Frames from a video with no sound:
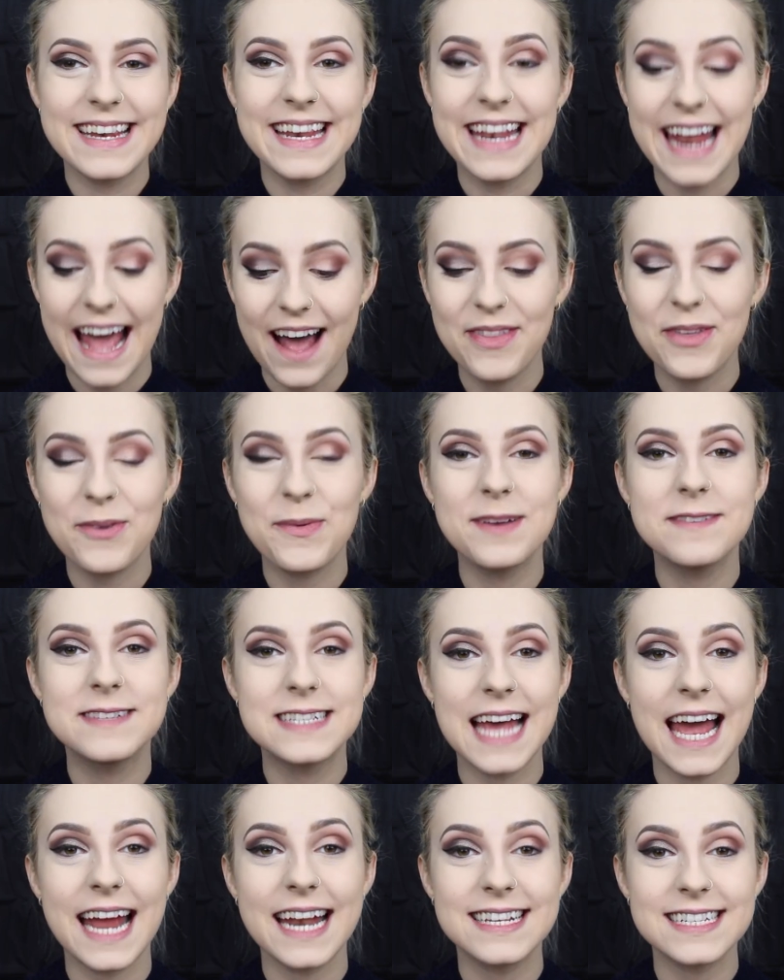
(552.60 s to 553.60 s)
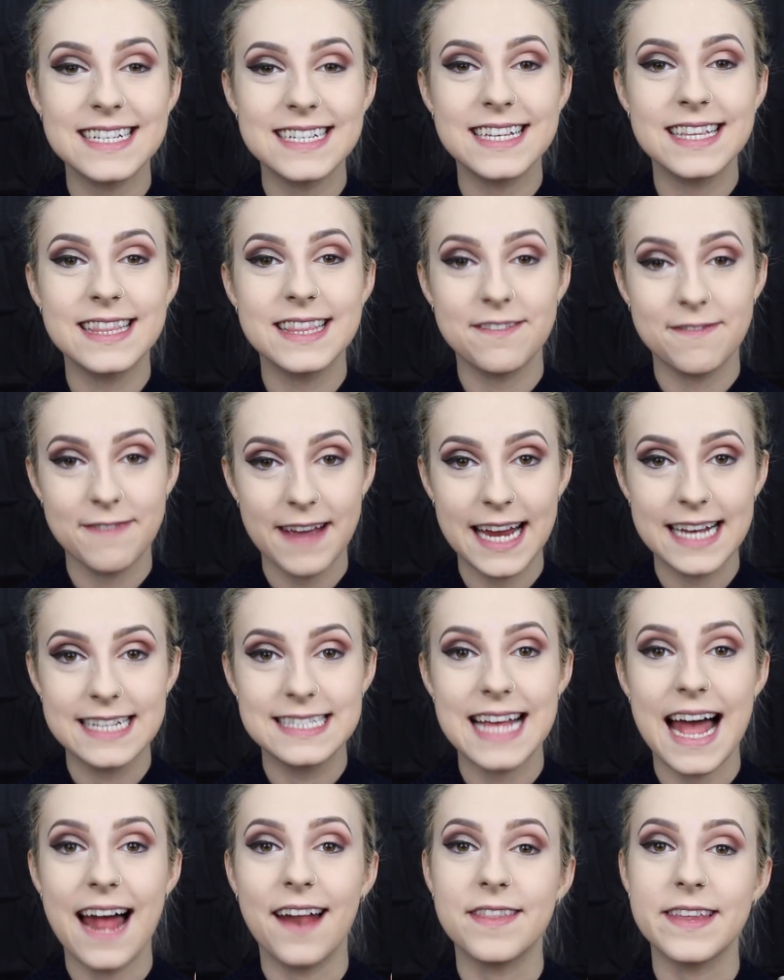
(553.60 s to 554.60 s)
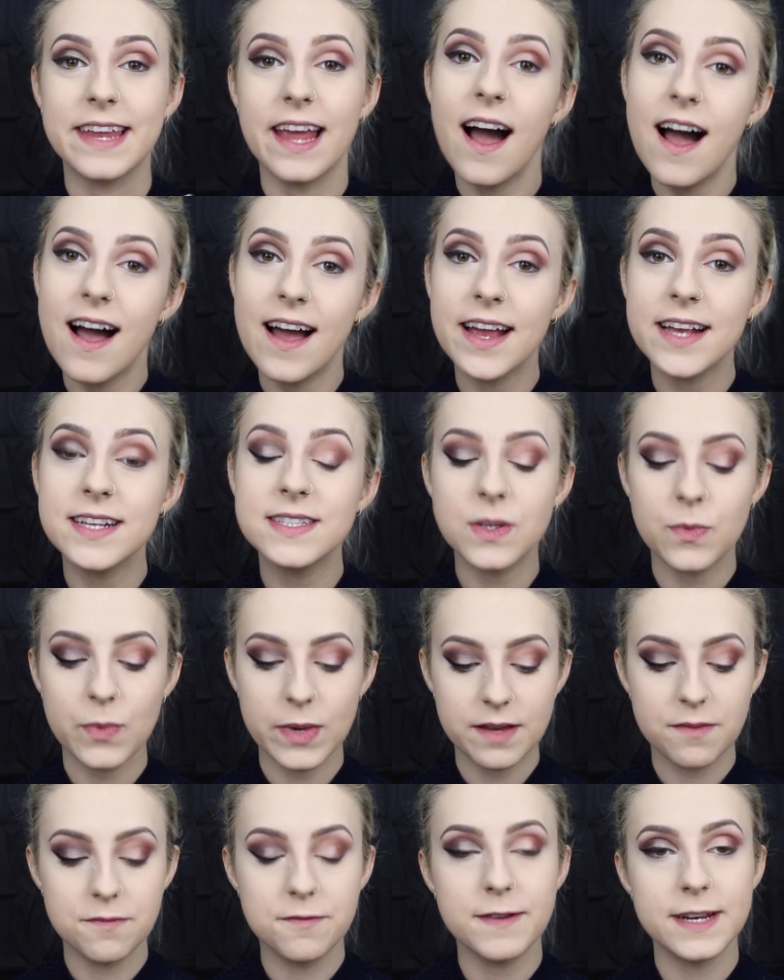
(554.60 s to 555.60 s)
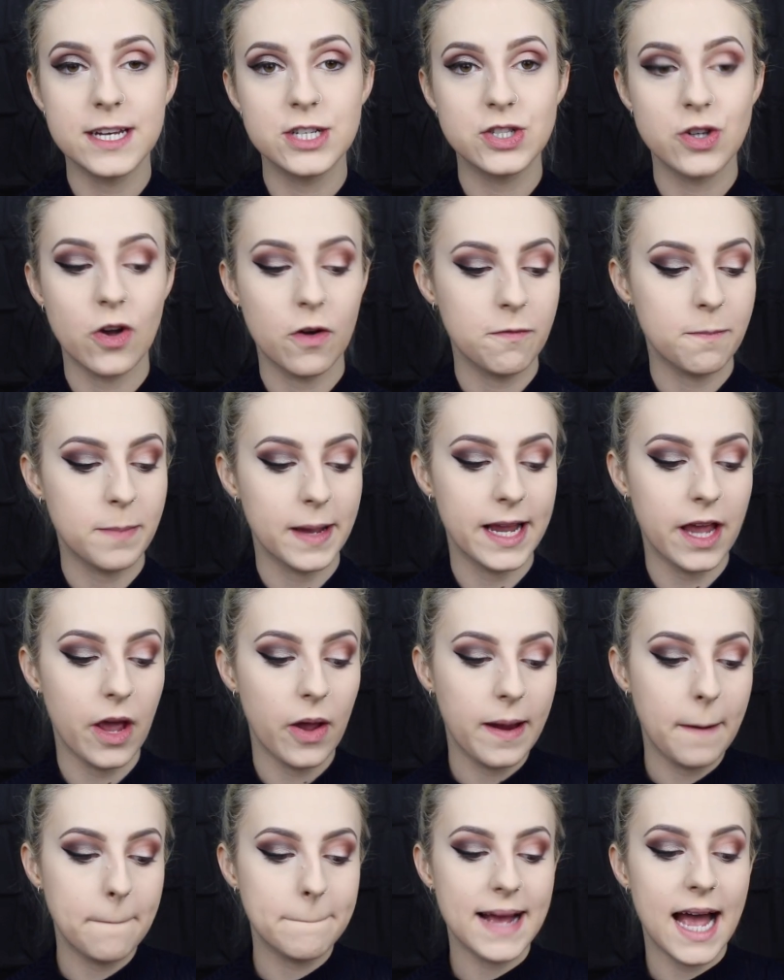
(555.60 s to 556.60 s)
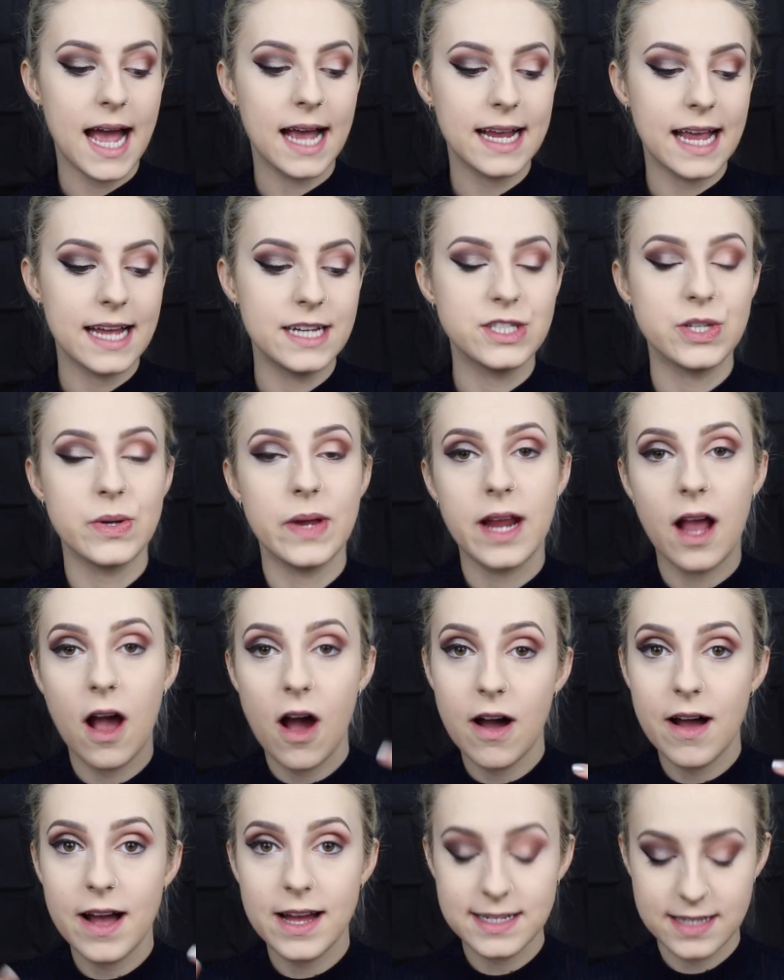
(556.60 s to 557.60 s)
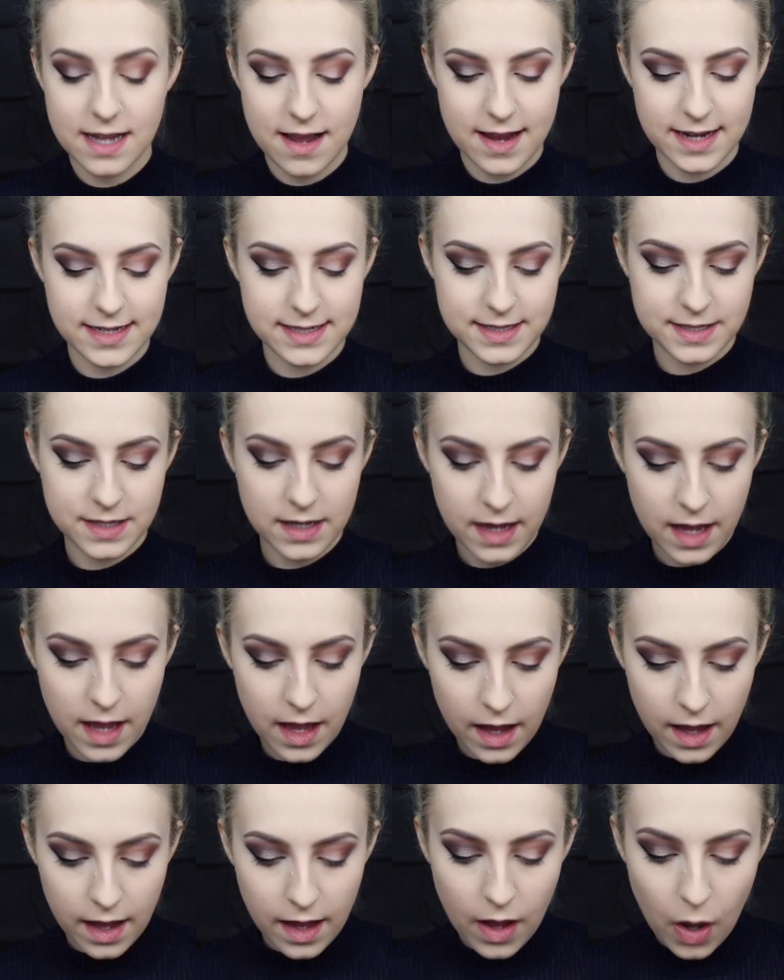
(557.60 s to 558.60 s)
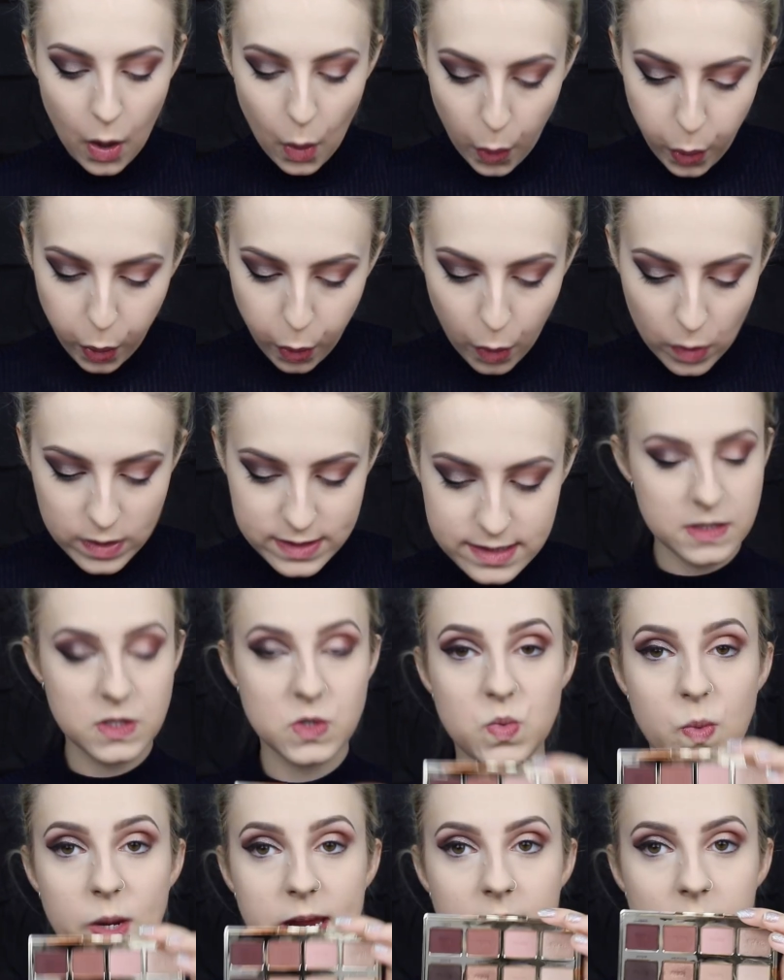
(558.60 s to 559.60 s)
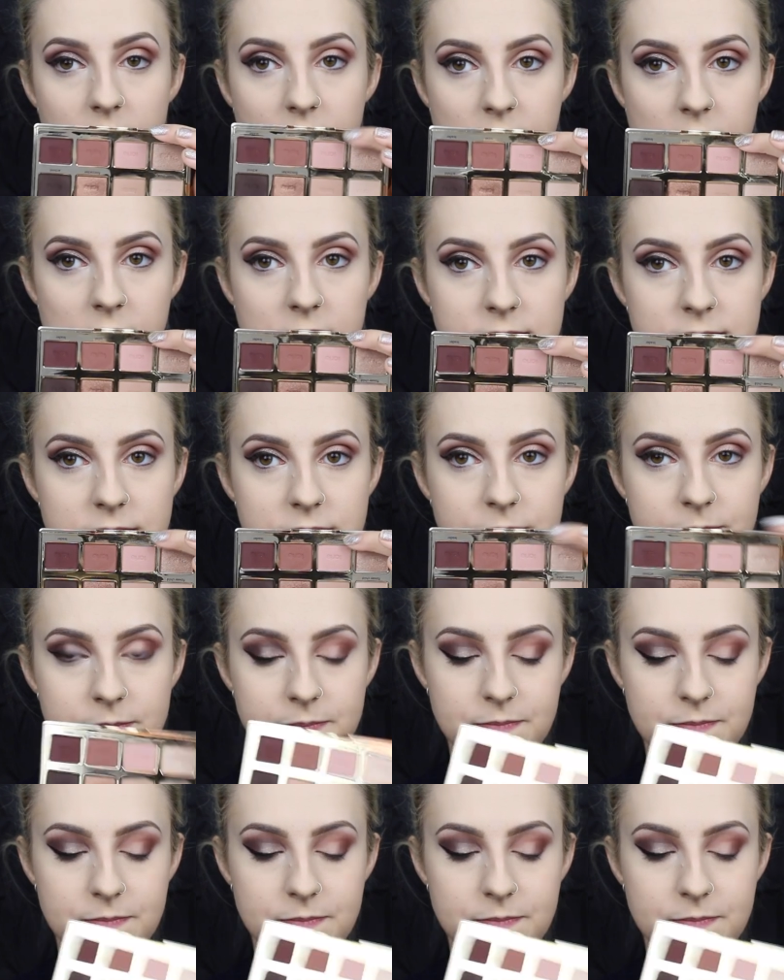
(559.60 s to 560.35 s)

Now that we've set the face and the eyes, we can finish off by going back and doing our under eyes. Sweetheart.